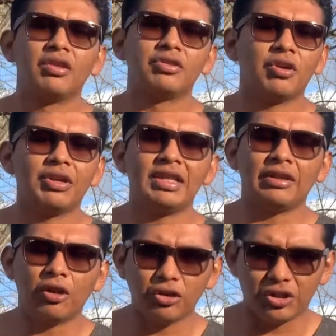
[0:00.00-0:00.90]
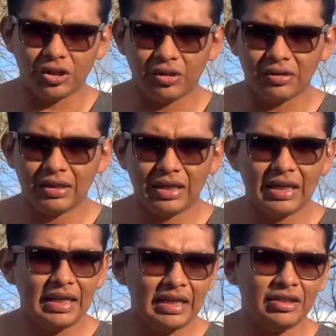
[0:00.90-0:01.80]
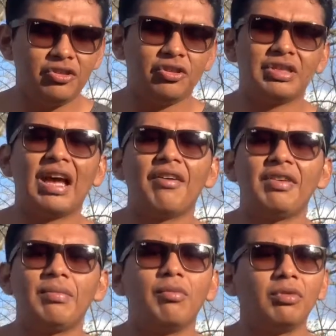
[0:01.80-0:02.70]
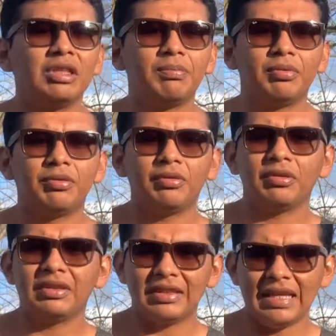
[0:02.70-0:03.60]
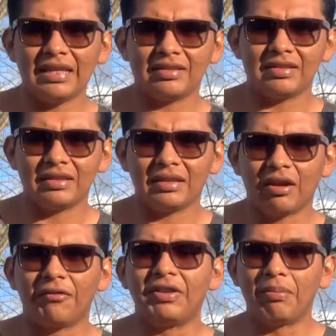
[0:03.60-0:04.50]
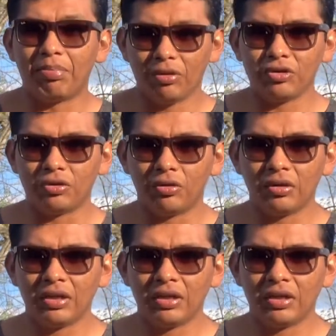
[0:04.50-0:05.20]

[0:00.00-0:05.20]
So in a nutshell, it's just having multiple things of the puzzle.